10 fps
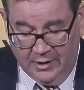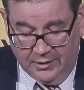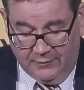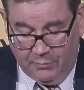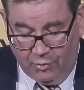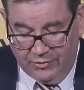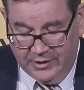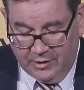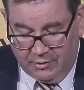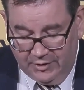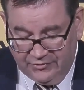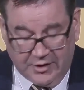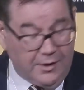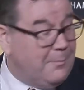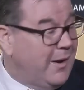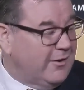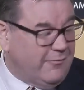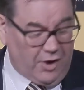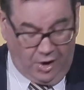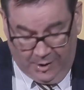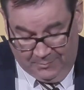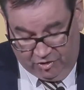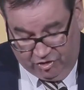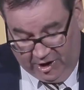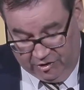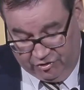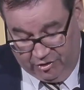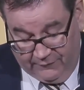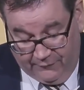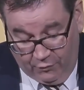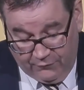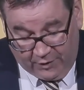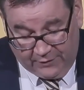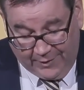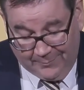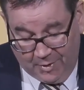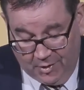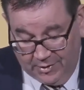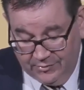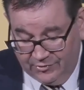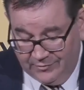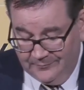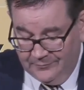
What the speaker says: that have brought the increasing impact of climate change to the forefront of our minds.